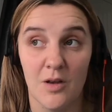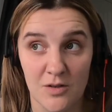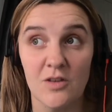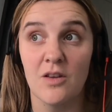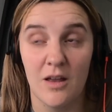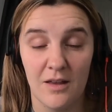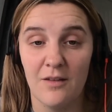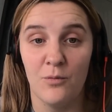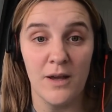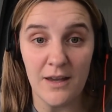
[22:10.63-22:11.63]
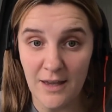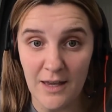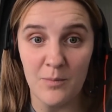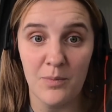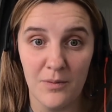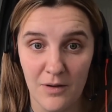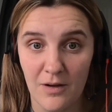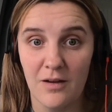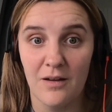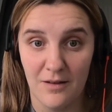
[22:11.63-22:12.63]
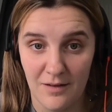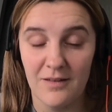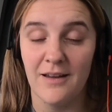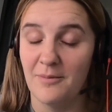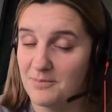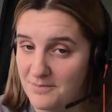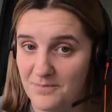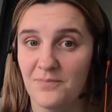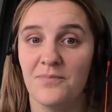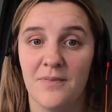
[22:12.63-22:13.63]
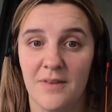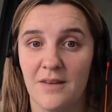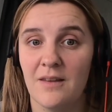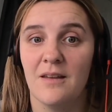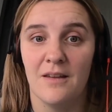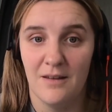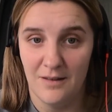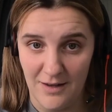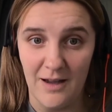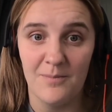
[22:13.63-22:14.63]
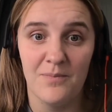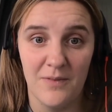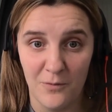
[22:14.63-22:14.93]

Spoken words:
Chow, Botman, Hall. Psh, look at that. Like, come on, man.